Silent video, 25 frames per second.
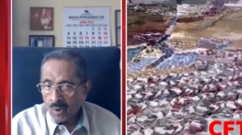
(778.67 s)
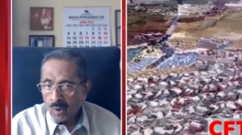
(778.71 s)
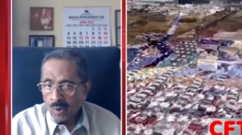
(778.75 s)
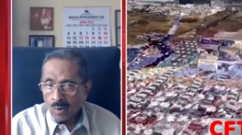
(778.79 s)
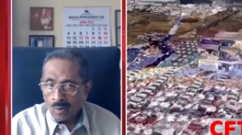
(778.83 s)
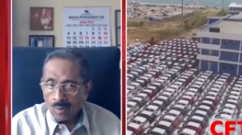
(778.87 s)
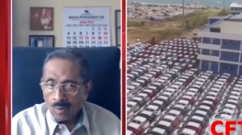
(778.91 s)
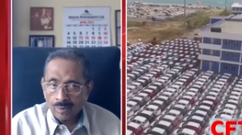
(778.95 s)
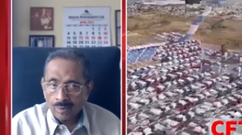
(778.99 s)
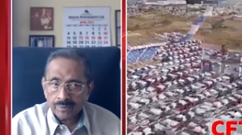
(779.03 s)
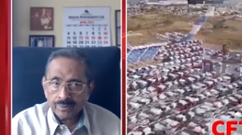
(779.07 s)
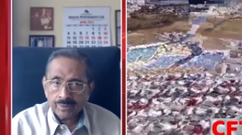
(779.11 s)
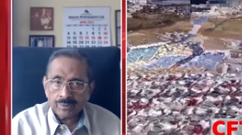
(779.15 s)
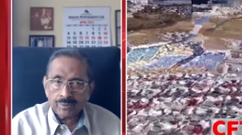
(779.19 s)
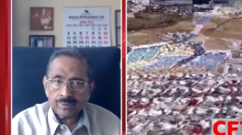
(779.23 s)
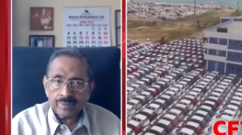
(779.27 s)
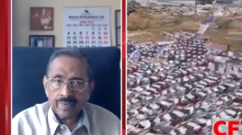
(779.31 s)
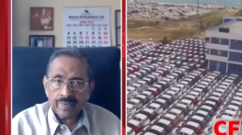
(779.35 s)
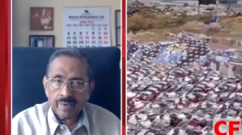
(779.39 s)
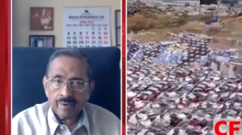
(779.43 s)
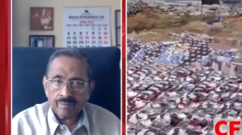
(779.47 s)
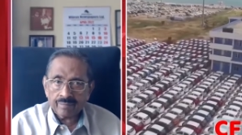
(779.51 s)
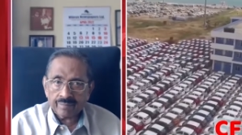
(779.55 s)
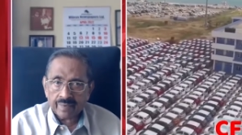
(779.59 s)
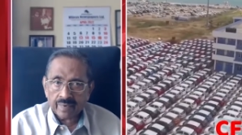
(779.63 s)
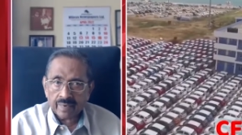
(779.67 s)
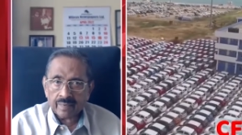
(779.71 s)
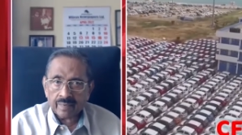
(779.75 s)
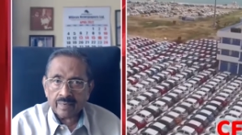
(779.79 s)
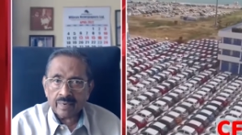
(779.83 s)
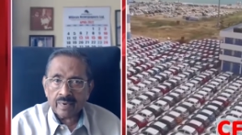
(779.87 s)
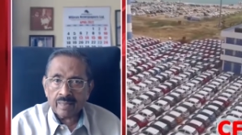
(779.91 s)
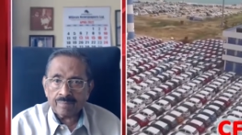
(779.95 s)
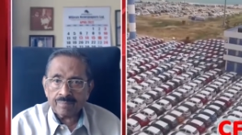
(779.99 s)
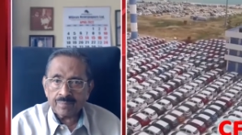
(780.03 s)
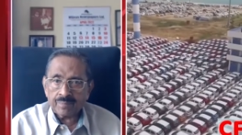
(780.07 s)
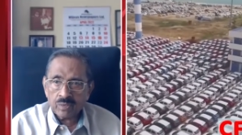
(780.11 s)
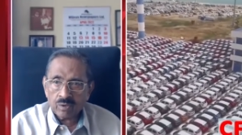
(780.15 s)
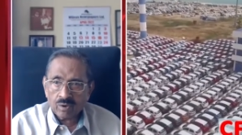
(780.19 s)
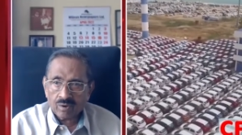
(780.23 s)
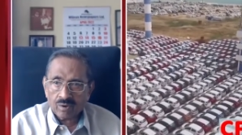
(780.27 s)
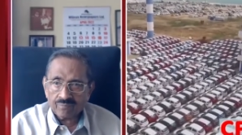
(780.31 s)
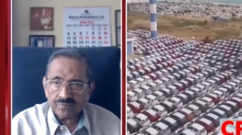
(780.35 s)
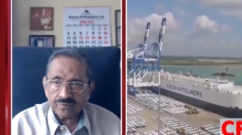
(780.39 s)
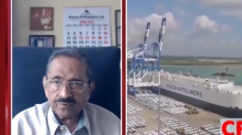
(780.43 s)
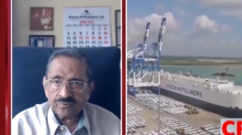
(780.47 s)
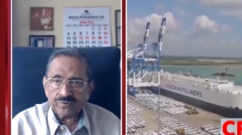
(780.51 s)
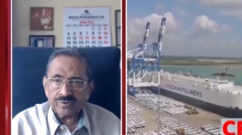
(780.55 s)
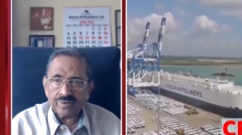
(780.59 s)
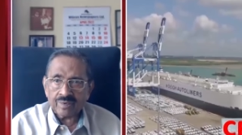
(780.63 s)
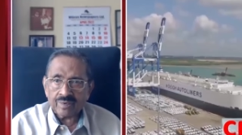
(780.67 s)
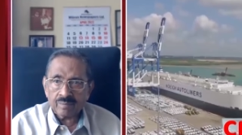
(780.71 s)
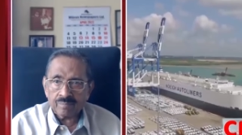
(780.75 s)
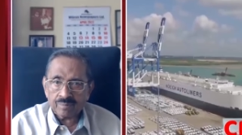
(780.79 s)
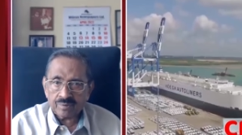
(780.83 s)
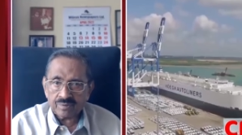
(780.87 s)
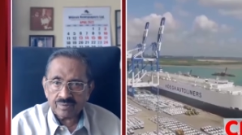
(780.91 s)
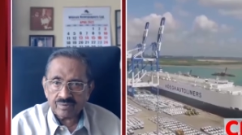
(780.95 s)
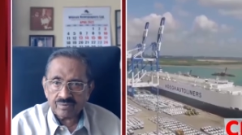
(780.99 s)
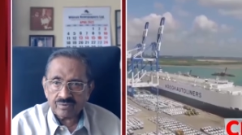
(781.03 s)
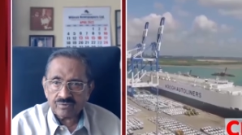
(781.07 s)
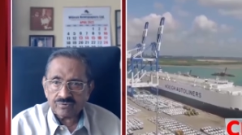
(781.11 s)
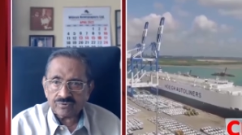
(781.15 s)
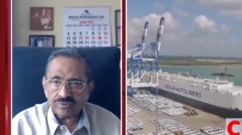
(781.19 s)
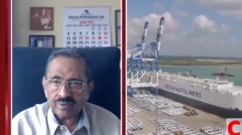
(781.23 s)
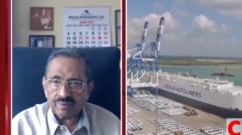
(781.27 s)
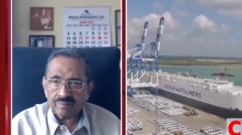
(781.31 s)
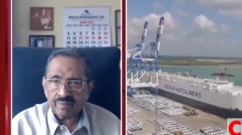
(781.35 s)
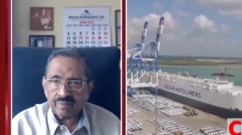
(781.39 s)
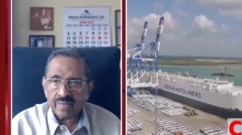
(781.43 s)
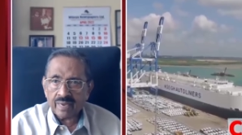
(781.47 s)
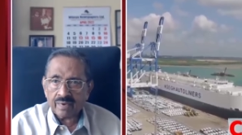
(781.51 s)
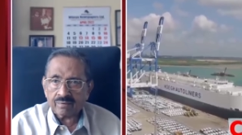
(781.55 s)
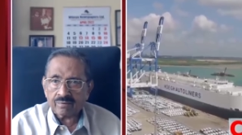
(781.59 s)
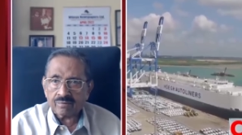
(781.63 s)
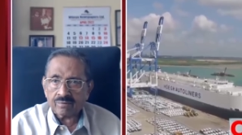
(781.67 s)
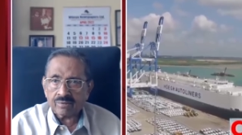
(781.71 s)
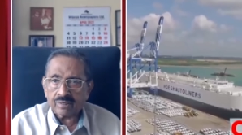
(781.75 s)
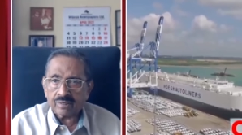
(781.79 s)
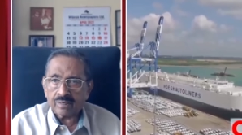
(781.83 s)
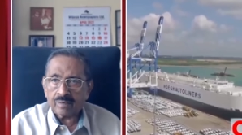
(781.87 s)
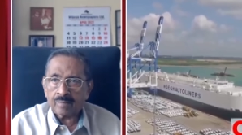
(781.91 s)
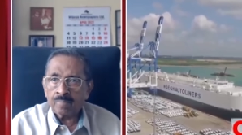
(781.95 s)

although they have taken up the official position that uh,